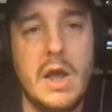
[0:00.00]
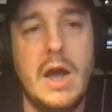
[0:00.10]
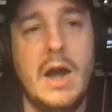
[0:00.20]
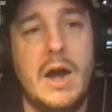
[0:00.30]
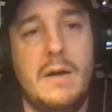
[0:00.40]

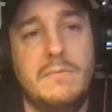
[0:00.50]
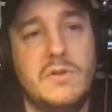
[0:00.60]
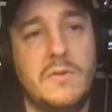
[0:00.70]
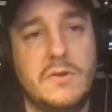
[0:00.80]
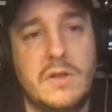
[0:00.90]

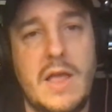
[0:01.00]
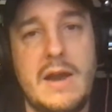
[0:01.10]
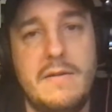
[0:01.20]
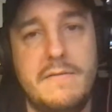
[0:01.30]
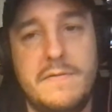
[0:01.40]
So there's a
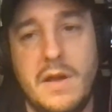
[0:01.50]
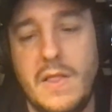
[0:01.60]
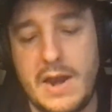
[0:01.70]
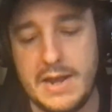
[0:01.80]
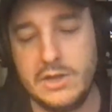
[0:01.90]
lot of
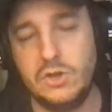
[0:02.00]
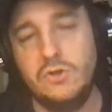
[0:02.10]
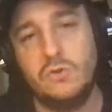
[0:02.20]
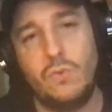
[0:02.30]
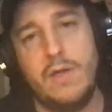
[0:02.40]

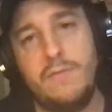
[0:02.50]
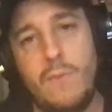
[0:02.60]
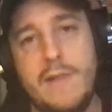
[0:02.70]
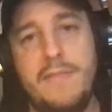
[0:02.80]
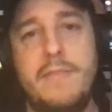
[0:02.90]
issues with
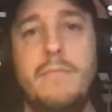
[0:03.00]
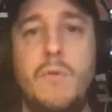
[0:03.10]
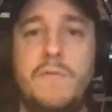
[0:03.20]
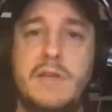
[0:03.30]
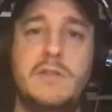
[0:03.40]
when
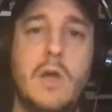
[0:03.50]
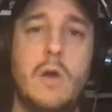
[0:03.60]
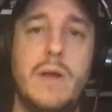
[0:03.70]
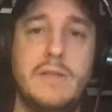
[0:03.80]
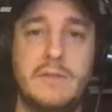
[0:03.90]
movies
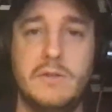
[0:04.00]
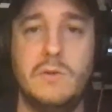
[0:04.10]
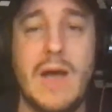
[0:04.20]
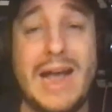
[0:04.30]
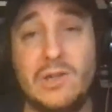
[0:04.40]
go
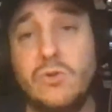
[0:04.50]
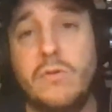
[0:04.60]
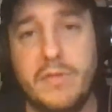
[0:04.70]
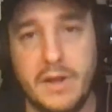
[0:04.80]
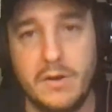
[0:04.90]
into
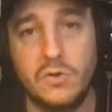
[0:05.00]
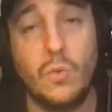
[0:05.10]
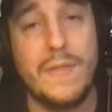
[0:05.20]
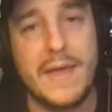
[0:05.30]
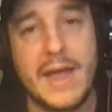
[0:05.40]
actual theaters
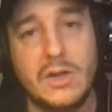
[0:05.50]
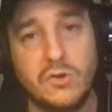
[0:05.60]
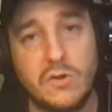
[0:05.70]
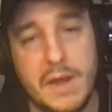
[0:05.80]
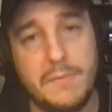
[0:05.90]
when they
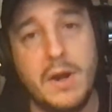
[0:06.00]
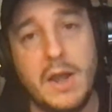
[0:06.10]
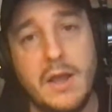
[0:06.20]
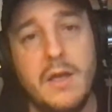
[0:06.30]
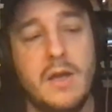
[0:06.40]
actually make
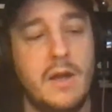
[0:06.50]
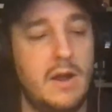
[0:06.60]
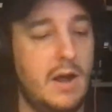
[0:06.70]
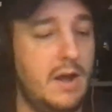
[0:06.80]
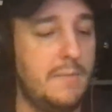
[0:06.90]
money.
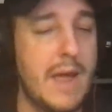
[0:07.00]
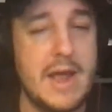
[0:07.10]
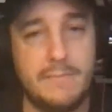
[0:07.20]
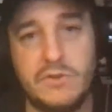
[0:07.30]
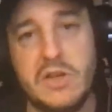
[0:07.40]

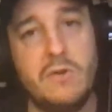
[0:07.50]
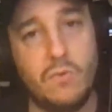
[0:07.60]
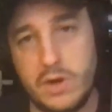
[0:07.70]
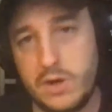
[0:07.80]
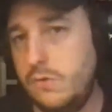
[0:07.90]
AMC,
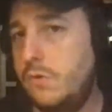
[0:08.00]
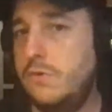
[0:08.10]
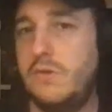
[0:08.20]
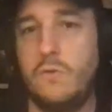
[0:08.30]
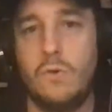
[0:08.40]

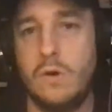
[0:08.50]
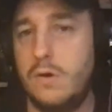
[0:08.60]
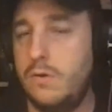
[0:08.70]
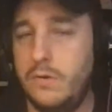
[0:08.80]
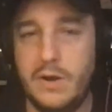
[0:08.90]
Regals of the
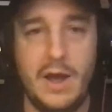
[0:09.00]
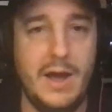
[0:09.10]
world,